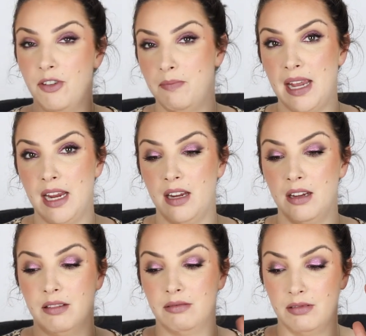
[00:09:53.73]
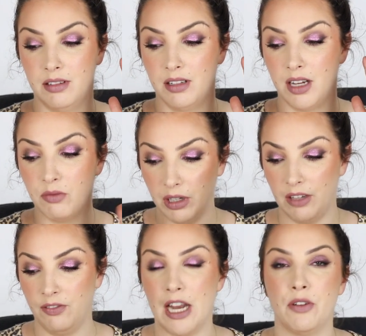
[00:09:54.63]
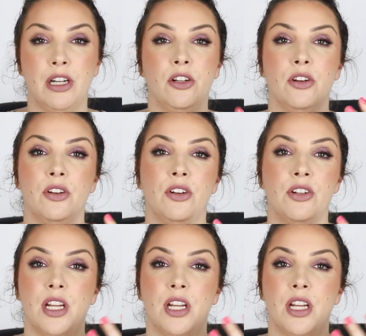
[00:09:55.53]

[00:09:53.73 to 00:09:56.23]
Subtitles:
for me, a really flattering nude.